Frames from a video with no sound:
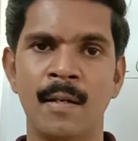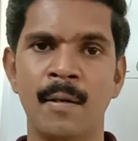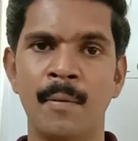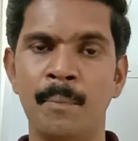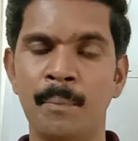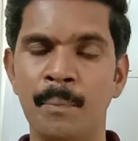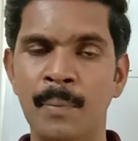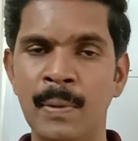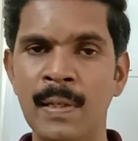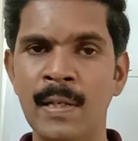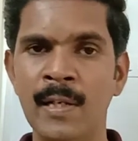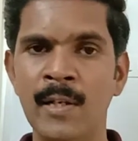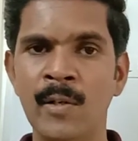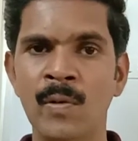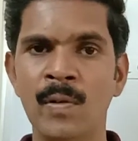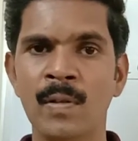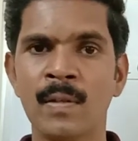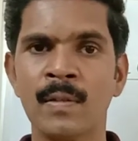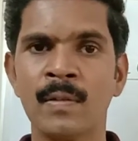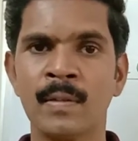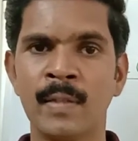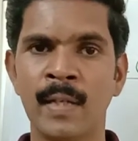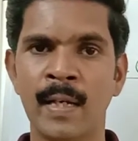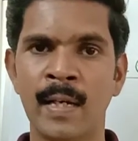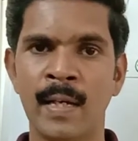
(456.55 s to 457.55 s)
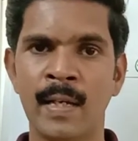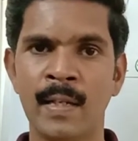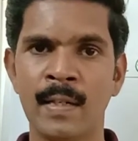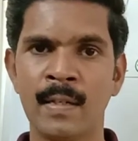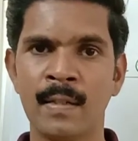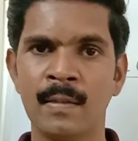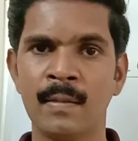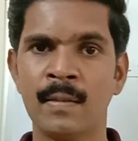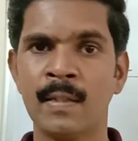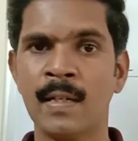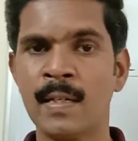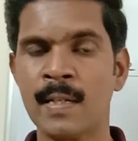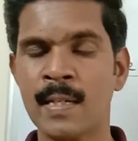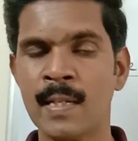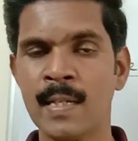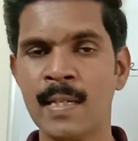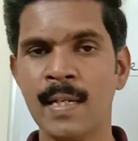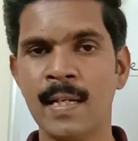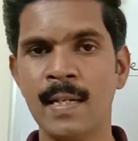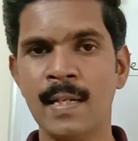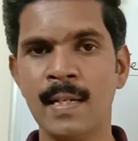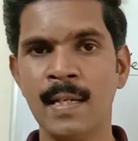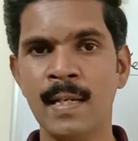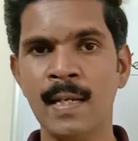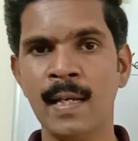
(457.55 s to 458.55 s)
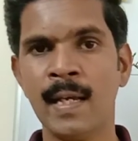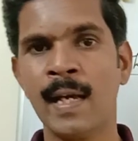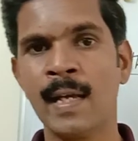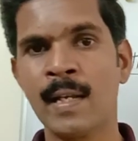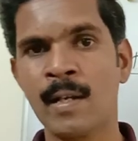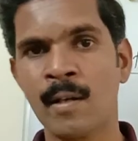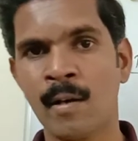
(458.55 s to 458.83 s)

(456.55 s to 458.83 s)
believe that the DNA and